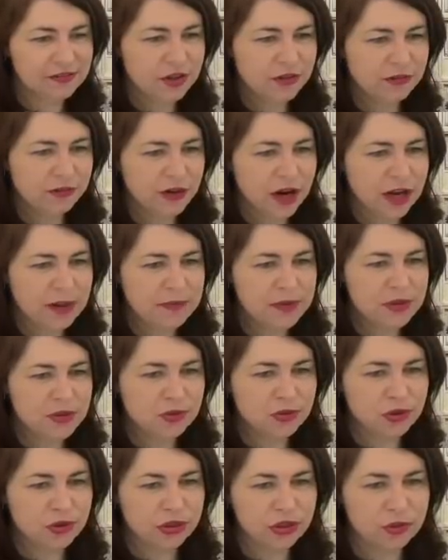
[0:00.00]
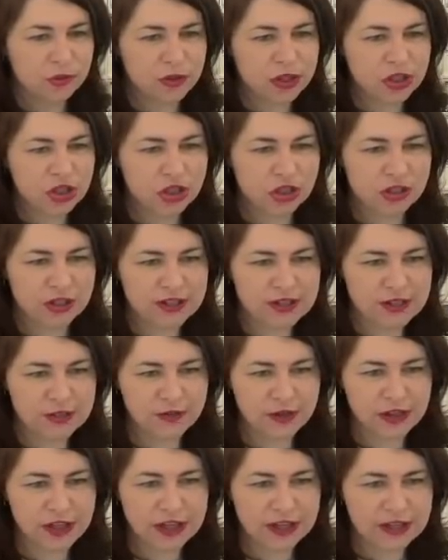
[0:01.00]
The frames are on the wish list
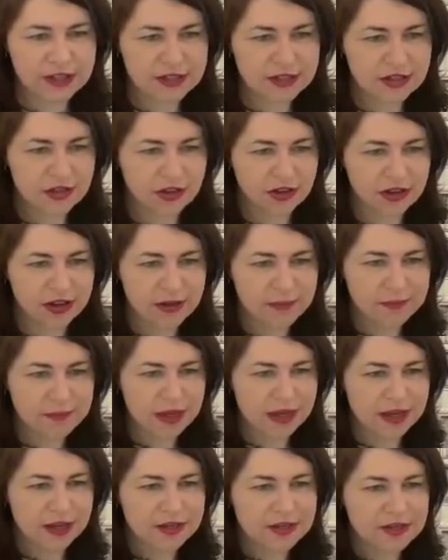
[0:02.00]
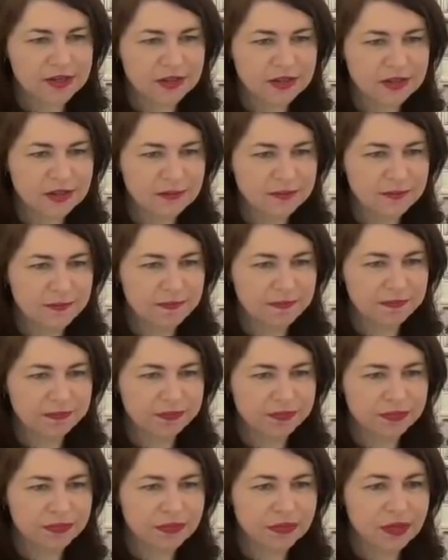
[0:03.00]
76. for next time. Excellent.
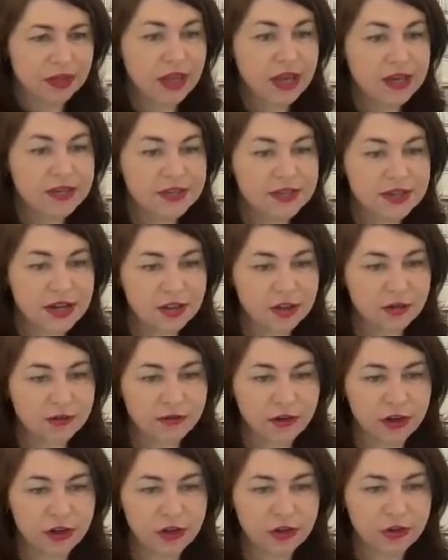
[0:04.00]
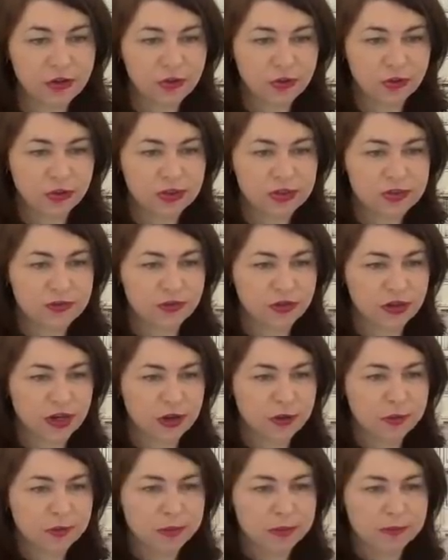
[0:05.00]
Yes, and the photo corners for an
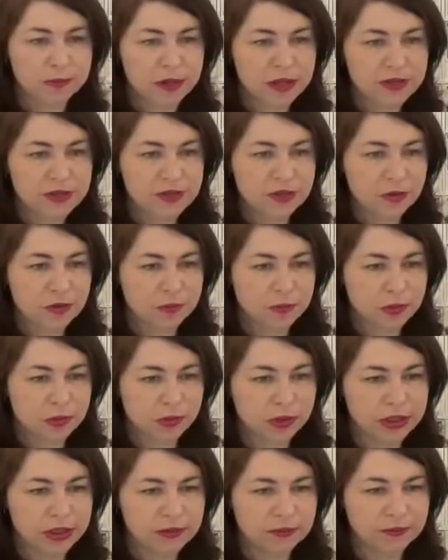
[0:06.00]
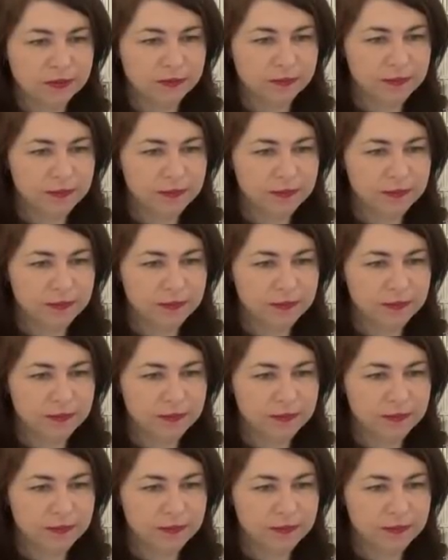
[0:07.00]
album. That's a good point.